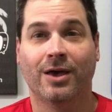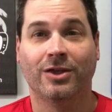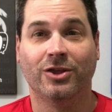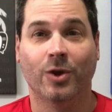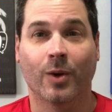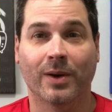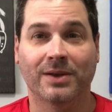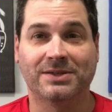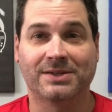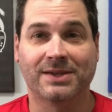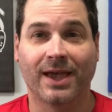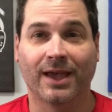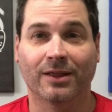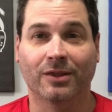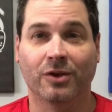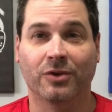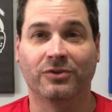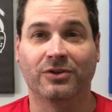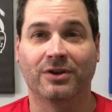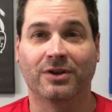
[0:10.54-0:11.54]
USA
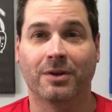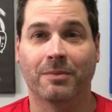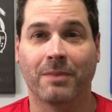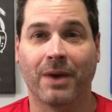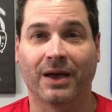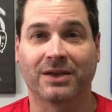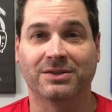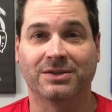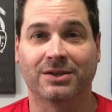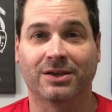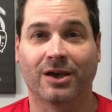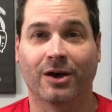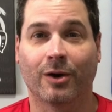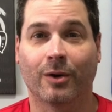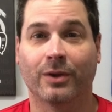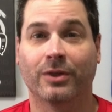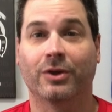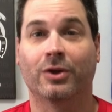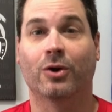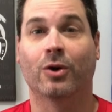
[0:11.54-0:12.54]
losing to Mexico
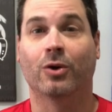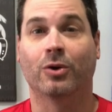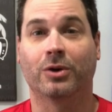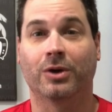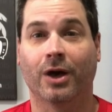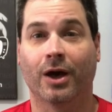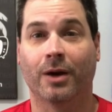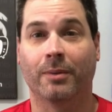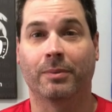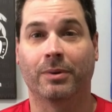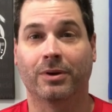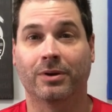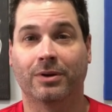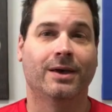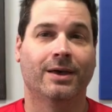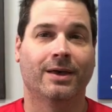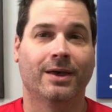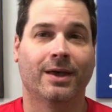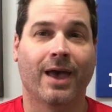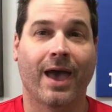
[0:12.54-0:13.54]
in the Gold Cup.
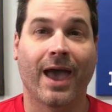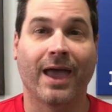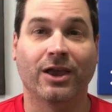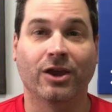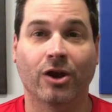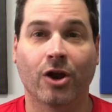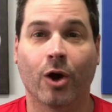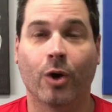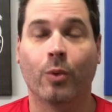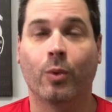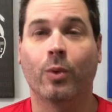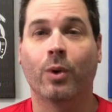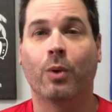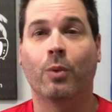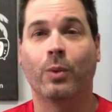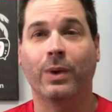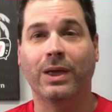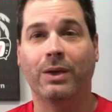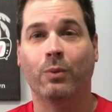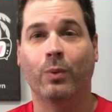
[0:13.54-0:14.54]
Hey, you know,
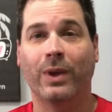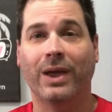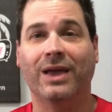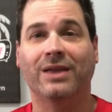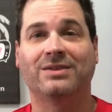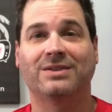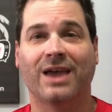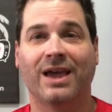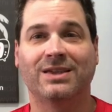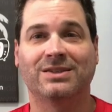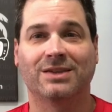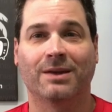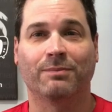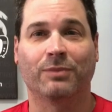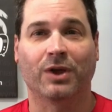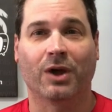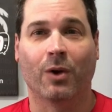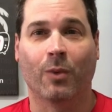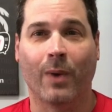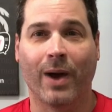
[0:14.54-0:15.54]
we, we could take
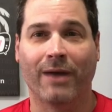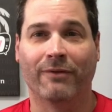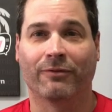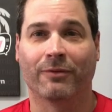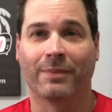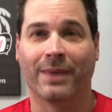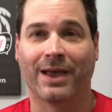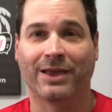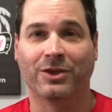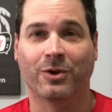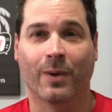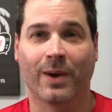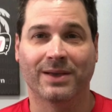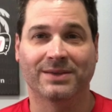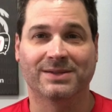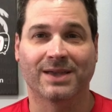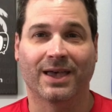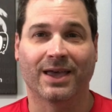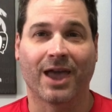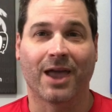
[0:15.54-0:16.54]
something away from that
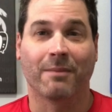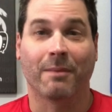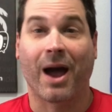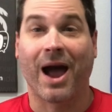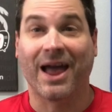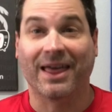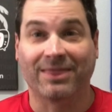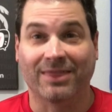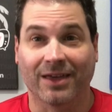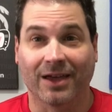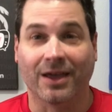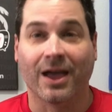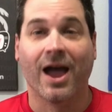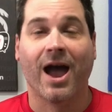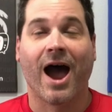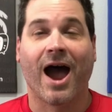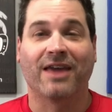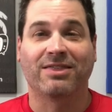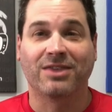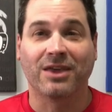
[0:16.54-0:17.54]
USA game, I think.
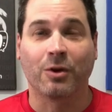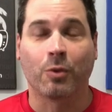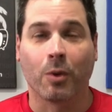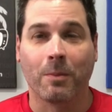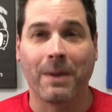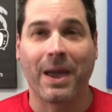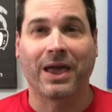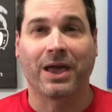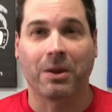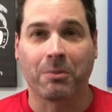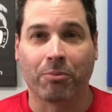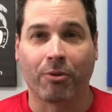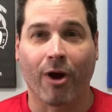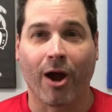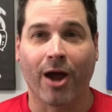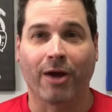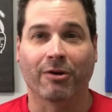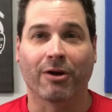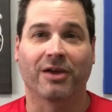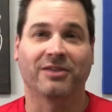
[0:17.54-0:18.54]
I think we're making
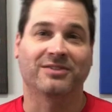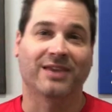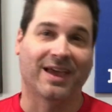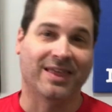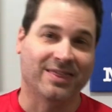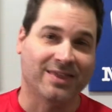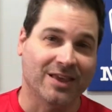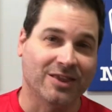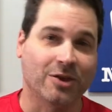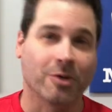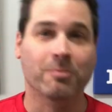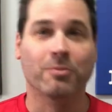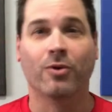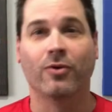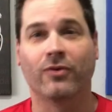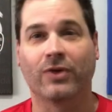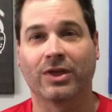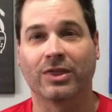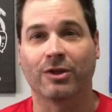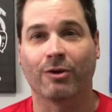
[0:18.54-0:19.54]
progress. I think they're
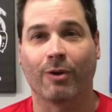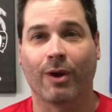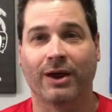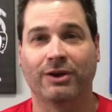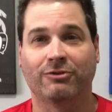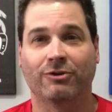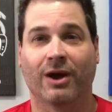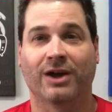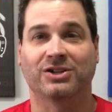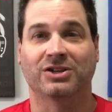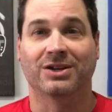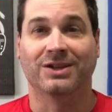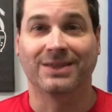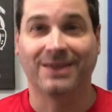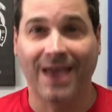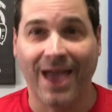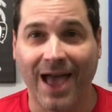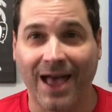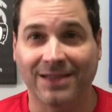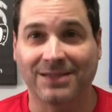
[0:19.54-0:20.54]
moving in the right direction.
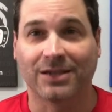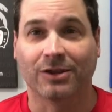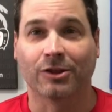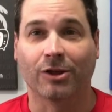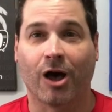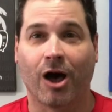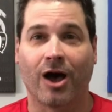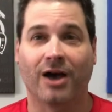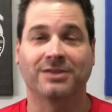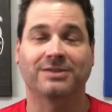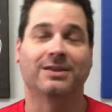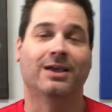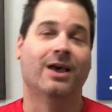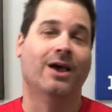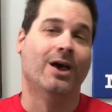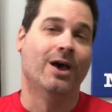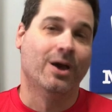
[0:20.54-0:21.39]
Yeah, it's a loss.